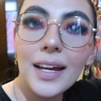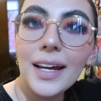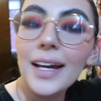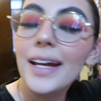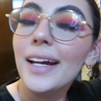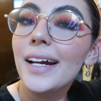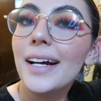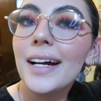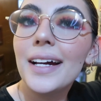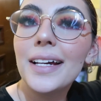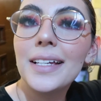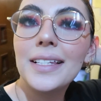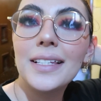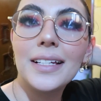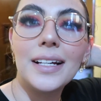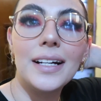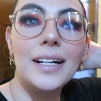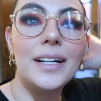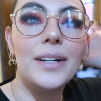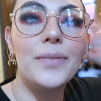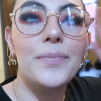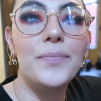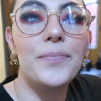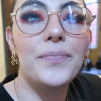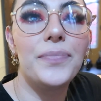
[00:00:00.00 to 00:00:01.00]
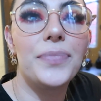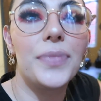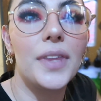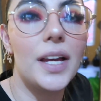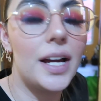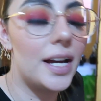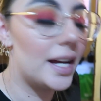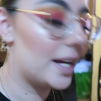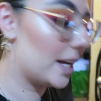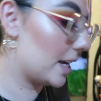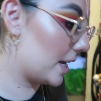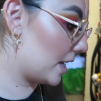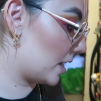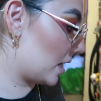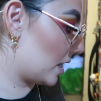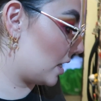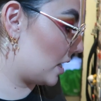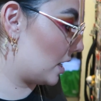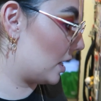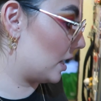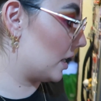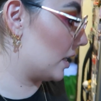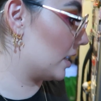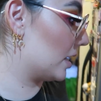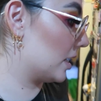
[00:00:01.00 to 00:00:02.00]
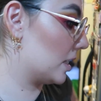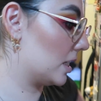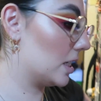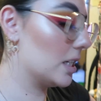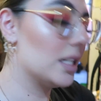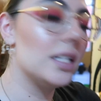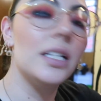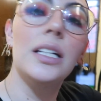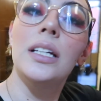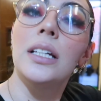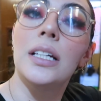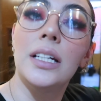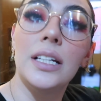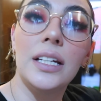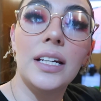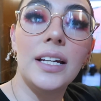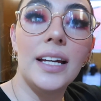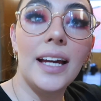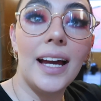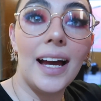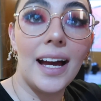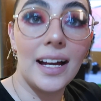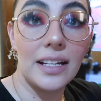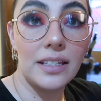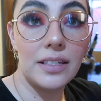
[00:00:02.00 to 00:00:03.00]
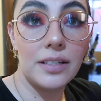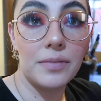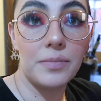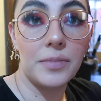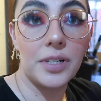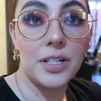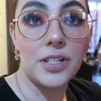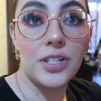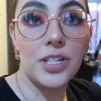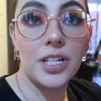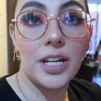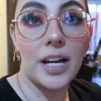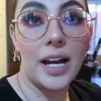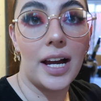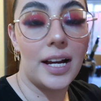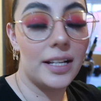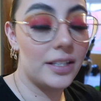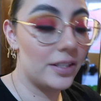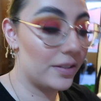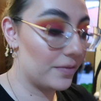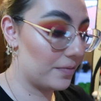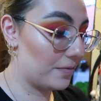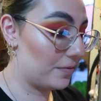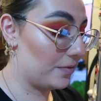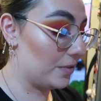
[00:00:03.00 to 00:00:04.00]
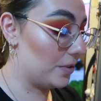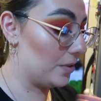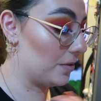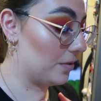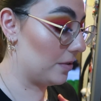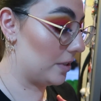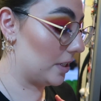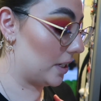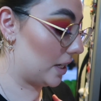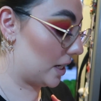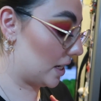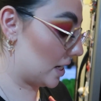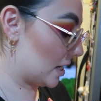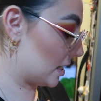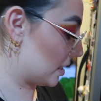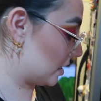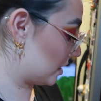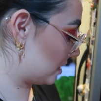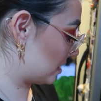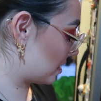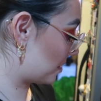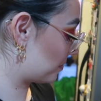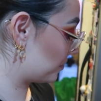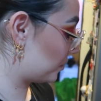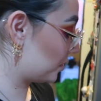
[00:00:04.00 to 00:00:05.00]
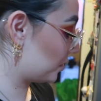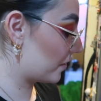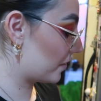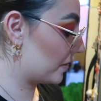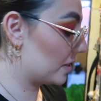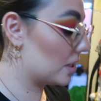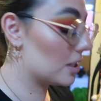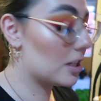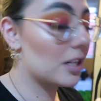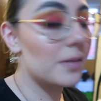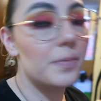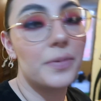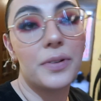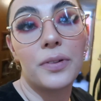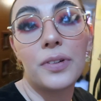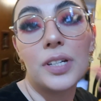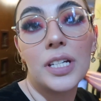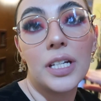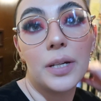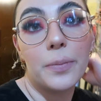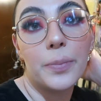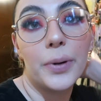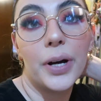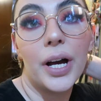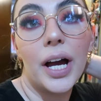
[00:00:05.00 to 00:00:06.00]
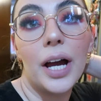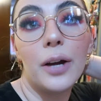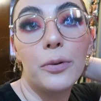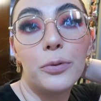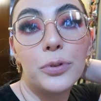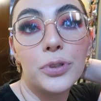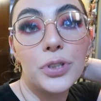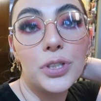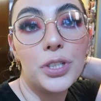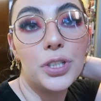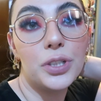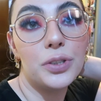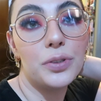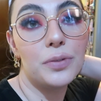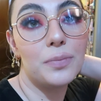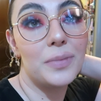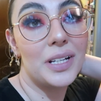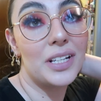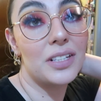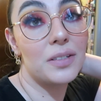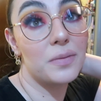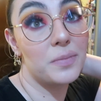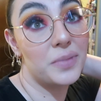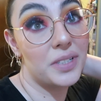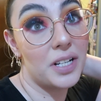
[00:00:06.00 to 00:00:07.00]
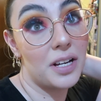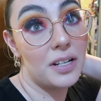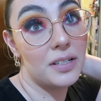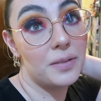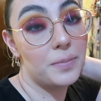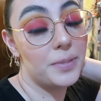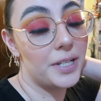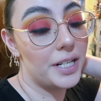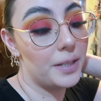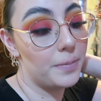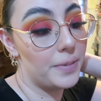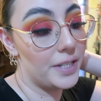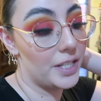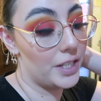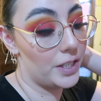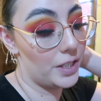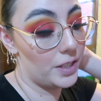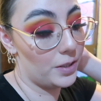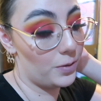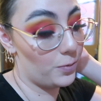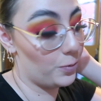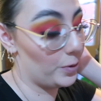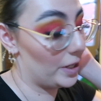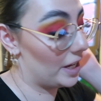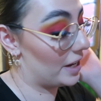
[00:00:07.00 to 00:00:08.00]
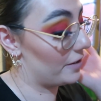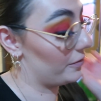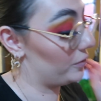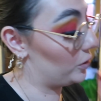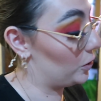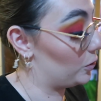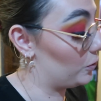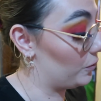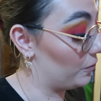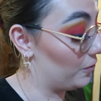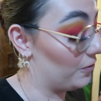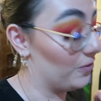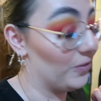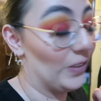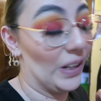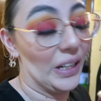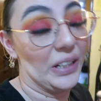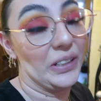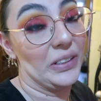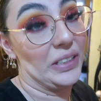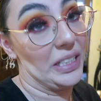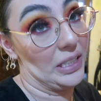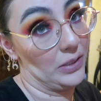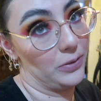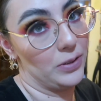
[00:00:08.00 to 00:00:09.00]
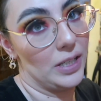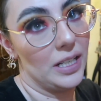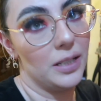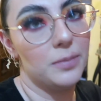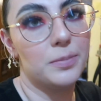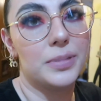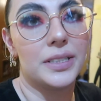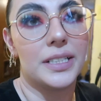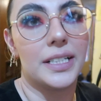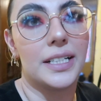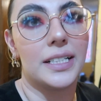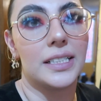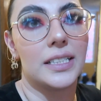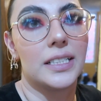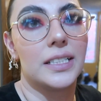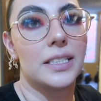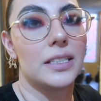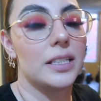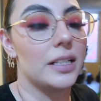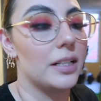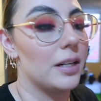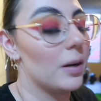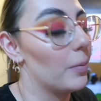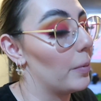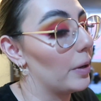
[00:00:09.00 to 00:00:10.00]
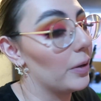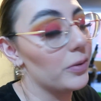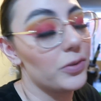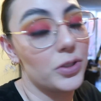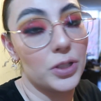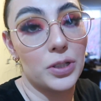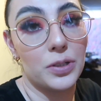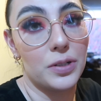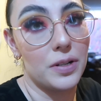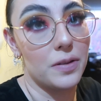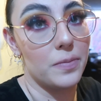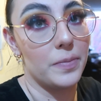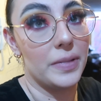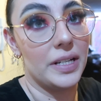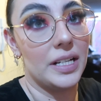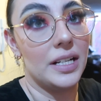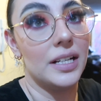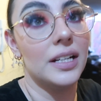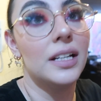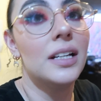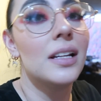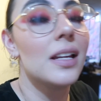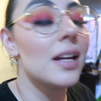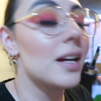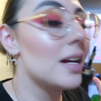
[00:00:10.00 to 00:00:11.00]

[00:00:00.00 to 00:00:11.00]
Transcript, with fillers: Hey guys, I had some lunch, I had some food, and now having a cup of tea, but I want to make some banana bread because we have two very ripe bananas that are about to go to the bin.